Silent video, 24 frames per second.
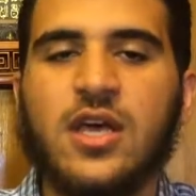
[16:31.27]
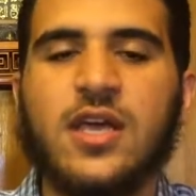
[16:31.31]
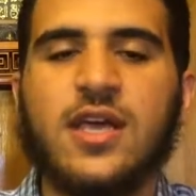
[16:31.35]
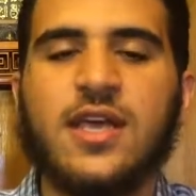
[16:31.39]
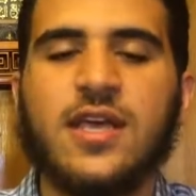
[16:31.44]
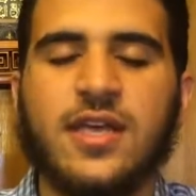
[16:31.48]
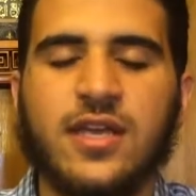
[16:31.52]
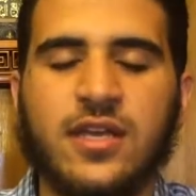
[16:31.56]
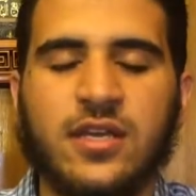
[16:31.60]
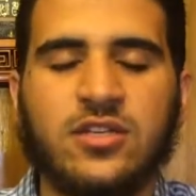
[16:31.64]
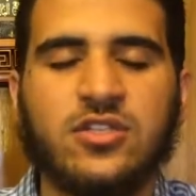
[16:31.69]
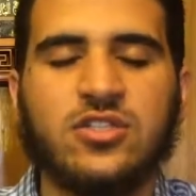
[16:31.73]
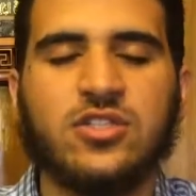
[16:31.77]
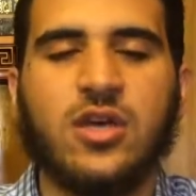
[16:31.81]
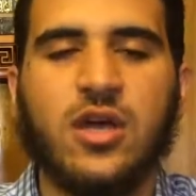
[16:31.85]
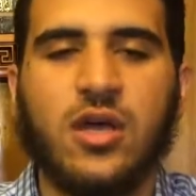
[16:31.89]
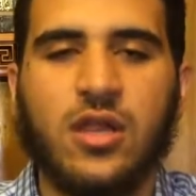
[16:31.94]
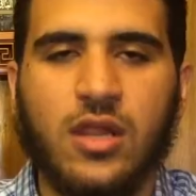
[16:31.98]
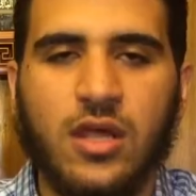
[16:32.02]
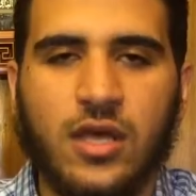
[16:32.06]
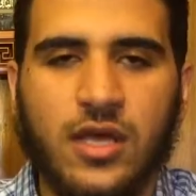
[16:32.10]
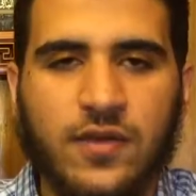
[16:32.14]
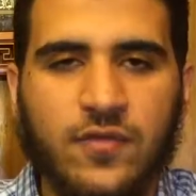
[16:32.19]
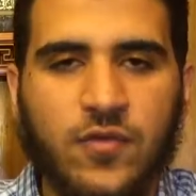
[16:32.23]
it can
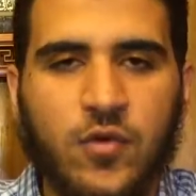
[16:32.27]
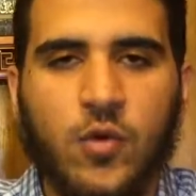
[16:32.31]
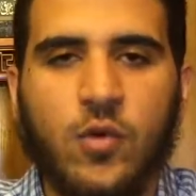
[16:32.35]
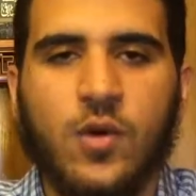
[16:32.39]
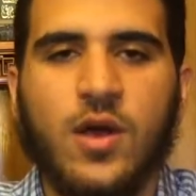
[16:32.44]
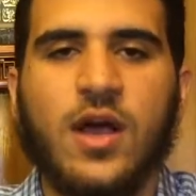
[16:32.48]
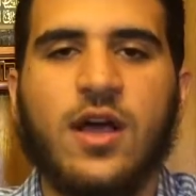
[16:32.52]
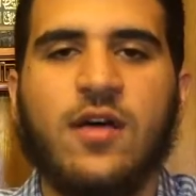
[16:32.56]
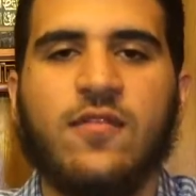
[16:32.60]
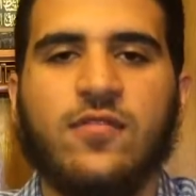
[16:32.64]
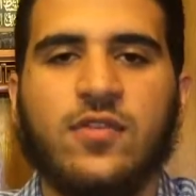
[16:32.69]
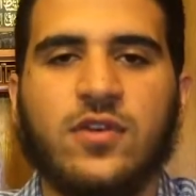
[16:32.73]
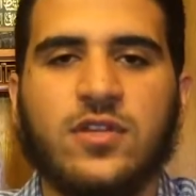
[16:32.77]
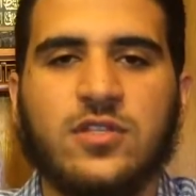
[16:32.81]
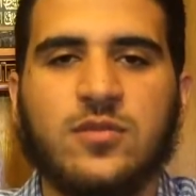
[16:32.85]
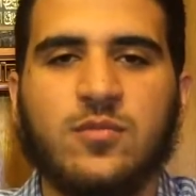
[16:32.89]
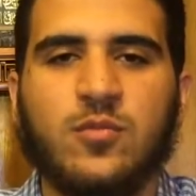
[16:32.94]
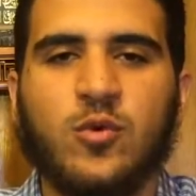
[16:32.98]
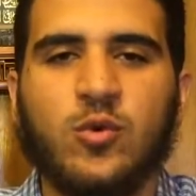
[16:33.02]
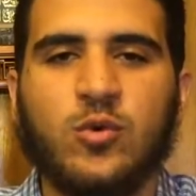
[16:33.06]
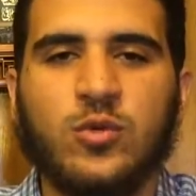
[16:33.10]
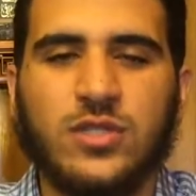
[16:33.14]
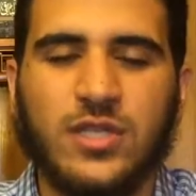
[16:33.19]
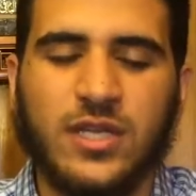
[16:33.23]
inshallah give you a confidence
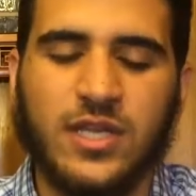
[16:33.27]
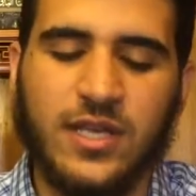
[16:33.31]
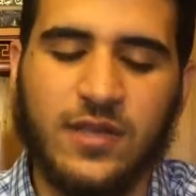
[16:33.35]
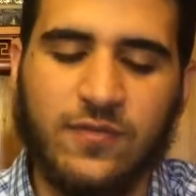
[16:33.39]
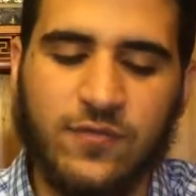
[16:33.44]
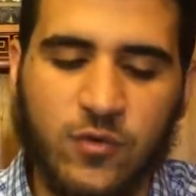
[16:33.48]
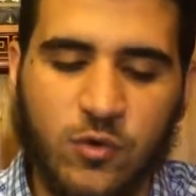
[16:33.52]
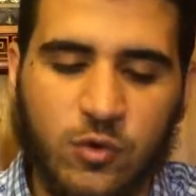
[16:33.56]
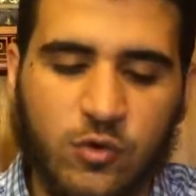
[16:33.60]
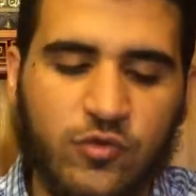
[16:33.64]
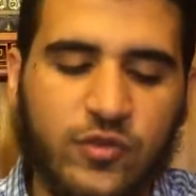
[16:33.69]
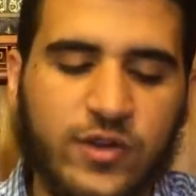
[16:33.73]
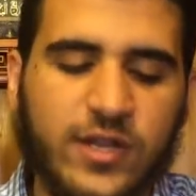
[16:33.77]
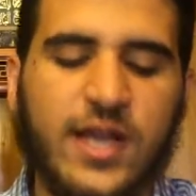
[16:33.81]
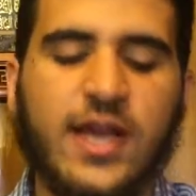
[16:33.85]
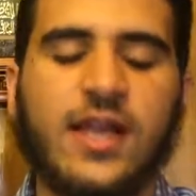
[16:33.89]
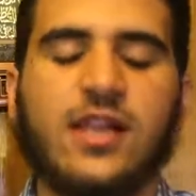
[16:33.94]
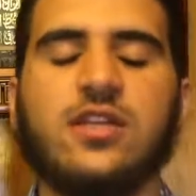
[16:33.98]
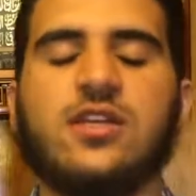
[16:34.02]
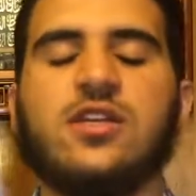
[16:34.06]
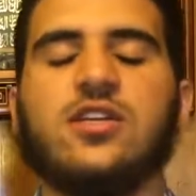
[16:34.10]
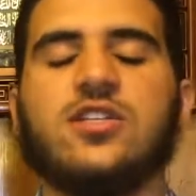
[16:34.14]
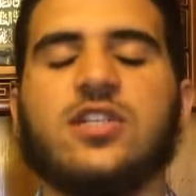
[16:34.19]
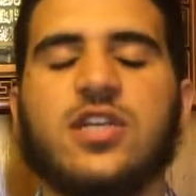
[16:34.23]
boost and give you a
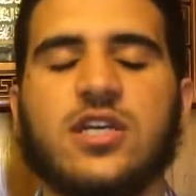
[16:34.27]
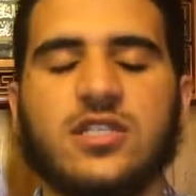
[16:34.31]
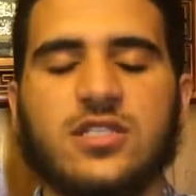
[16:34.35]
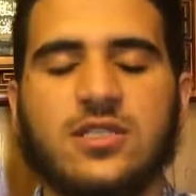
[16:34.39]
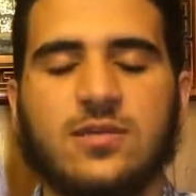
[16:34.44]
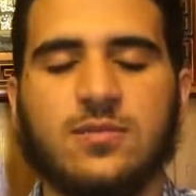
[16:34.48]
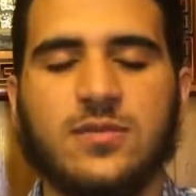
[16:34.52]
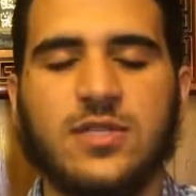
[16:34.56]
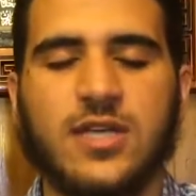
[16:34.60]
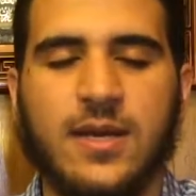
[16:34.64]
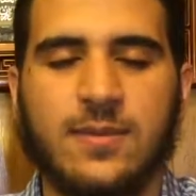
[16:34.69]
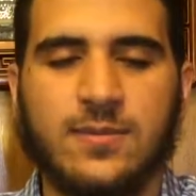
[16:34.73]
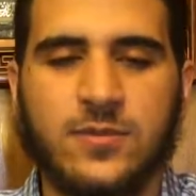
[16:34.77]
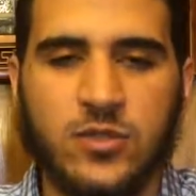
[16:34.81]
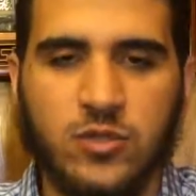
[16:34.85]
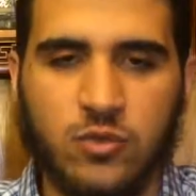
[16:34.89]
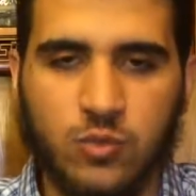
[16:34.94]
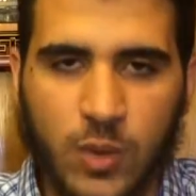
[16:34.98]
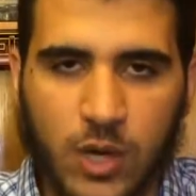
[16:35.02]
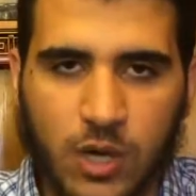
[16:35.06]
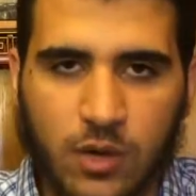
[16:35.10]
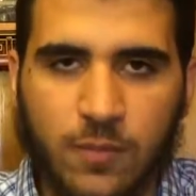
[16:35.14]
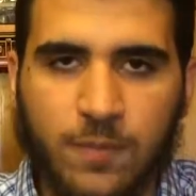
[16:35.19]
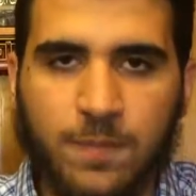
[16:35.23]
reality check sometimes as
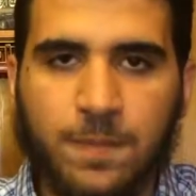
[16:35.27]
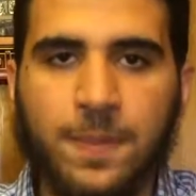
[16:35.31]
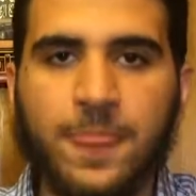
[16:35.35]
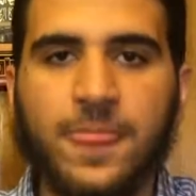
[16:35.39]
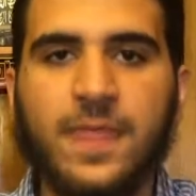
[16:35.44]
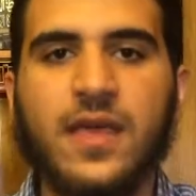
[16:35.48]
well.